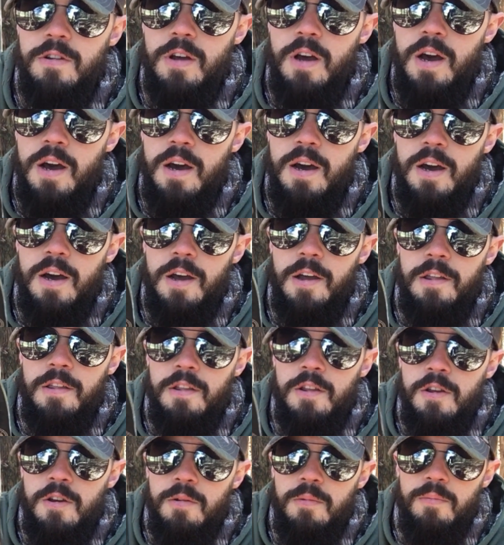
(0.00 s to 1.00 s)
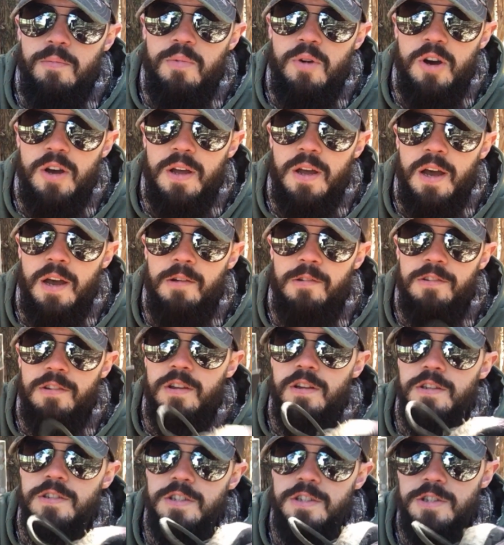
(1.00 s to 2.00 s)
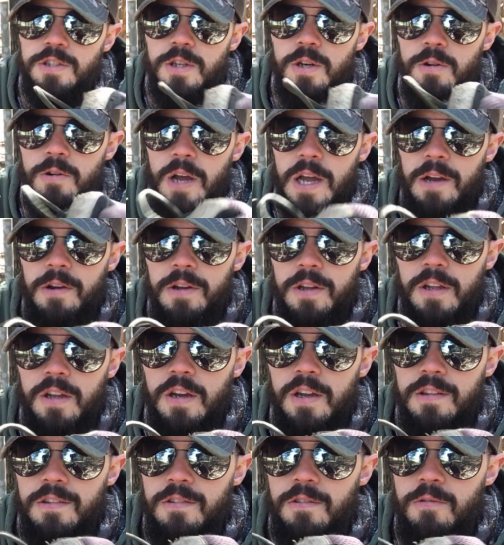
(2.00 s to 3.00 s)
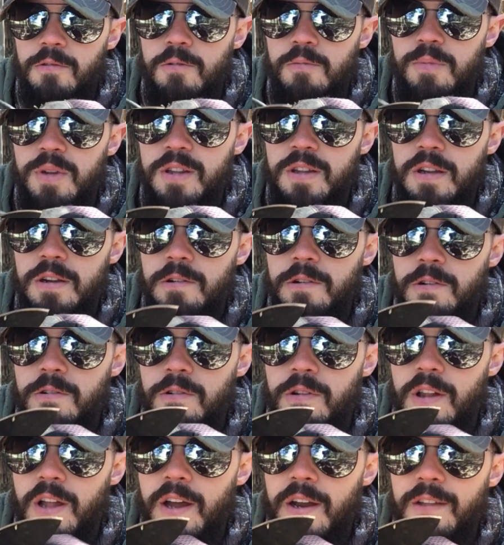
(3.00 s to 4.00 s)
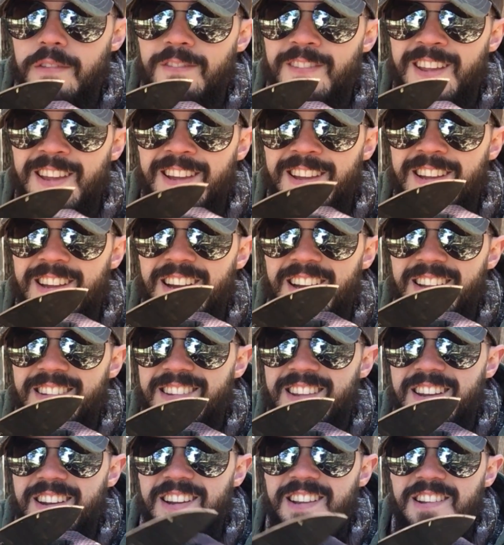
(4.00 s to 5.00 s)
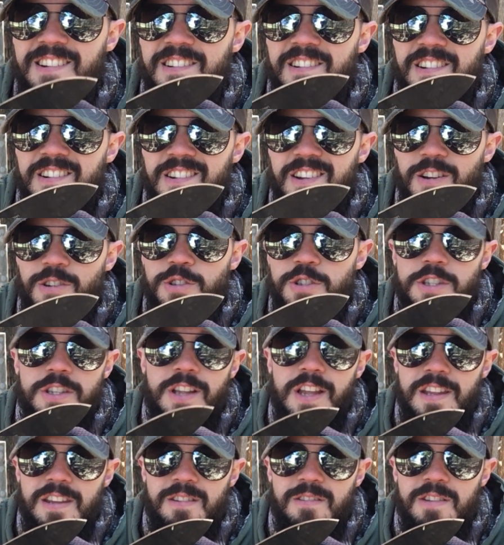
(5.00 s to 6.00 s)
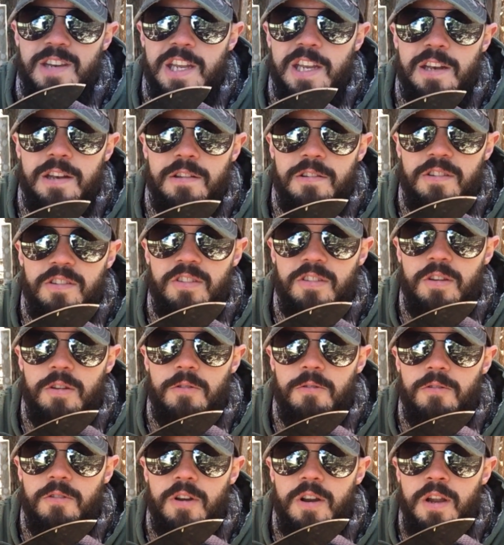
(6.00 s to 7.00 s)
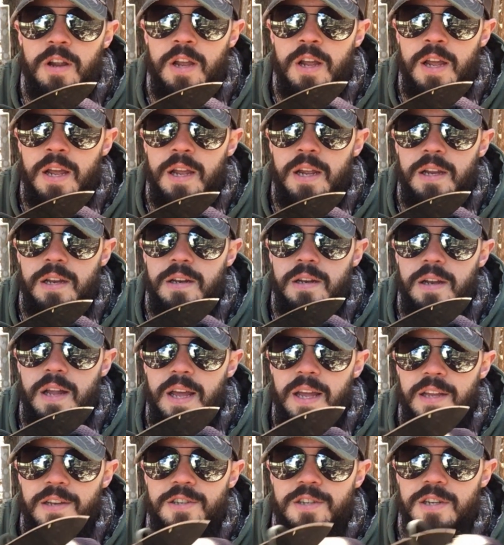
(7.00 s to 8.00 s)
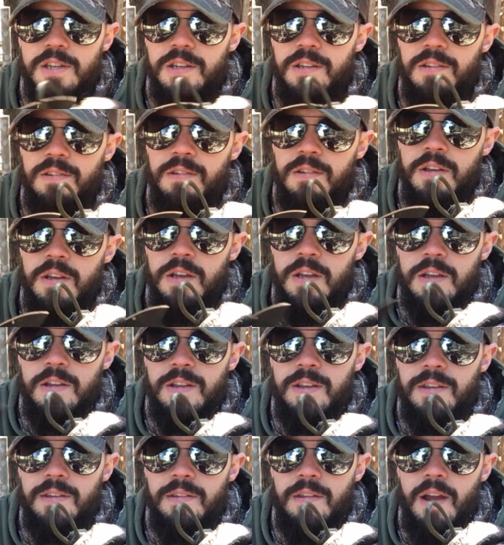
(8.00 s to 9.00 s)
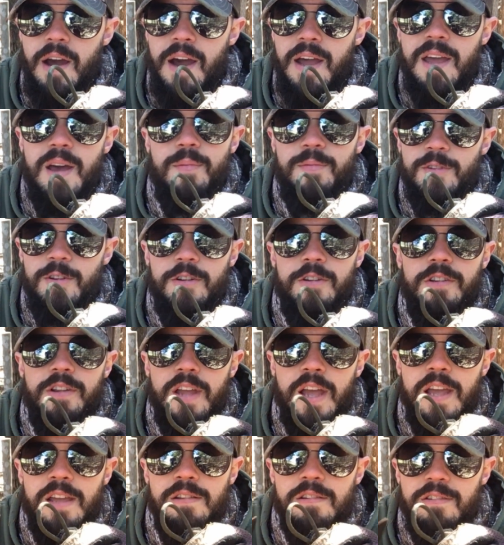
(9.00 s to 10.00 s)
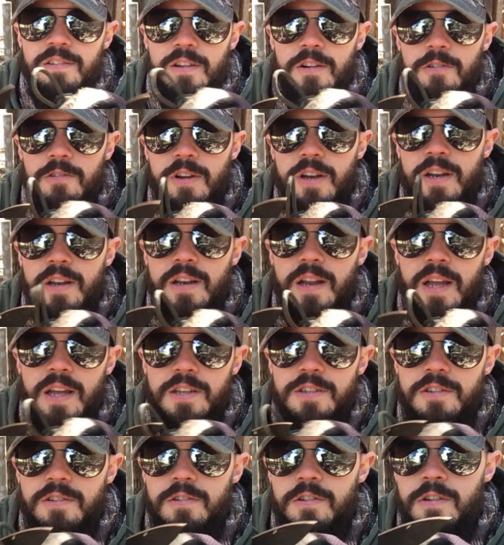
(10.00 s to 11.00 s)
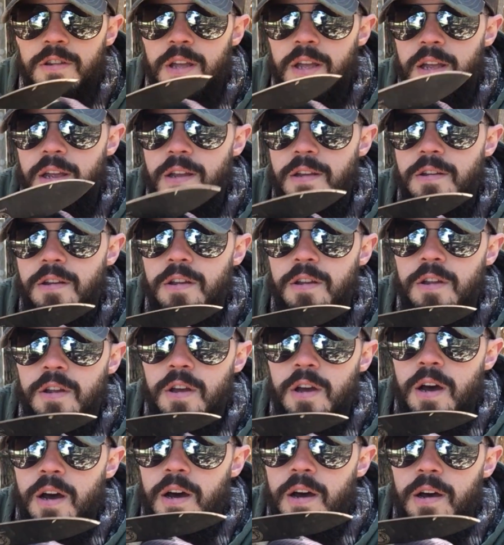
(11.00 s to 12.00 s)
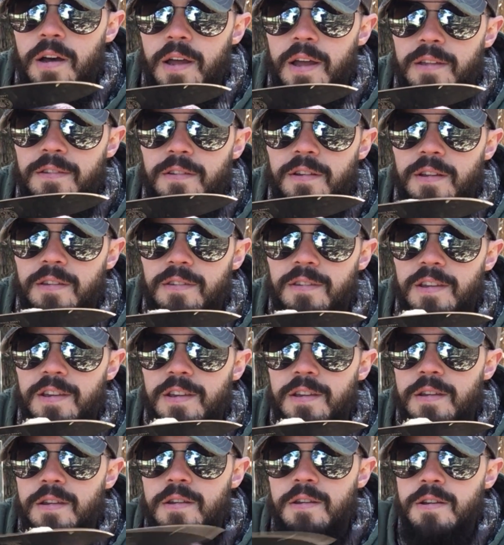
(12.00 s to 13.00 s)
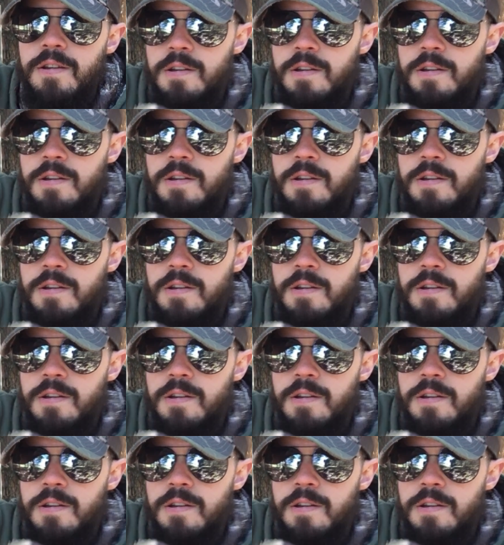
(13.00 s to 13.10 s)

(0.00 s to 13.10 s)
But I was going to just show how it cuts through material. A lot of guys get under the notion that you need serrated edges, and I absolutely hate serrated edges, and as you can see,